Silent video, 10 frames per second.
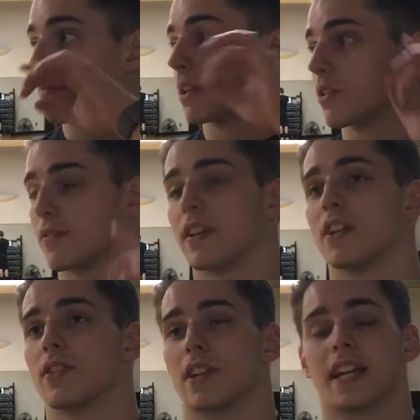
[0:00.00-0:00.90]
But those
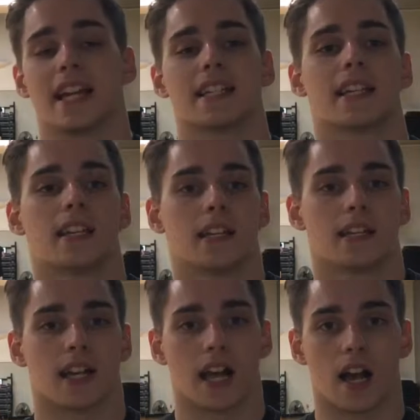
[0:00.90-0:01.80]
videos are yet
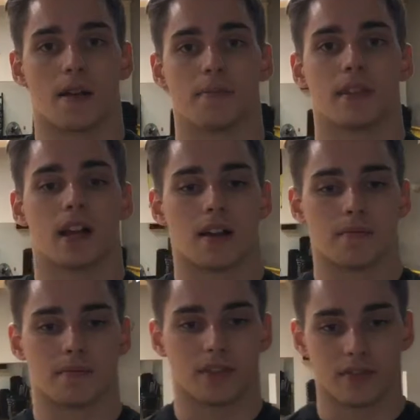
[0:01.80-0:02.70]
to come
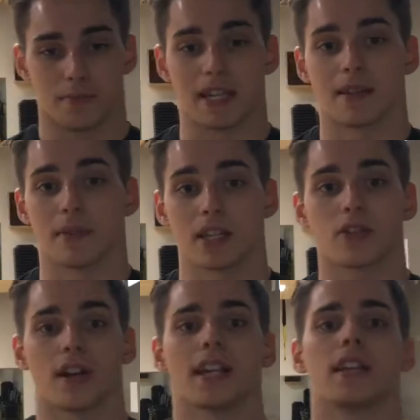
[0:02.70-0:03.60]
with me
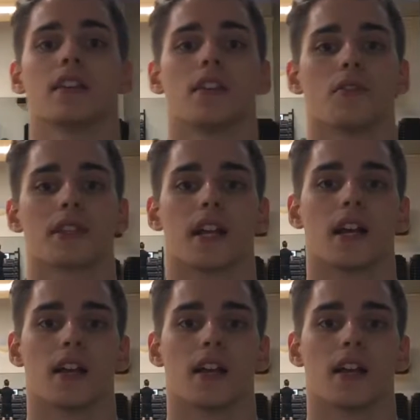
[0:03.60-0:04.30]
demonstrating those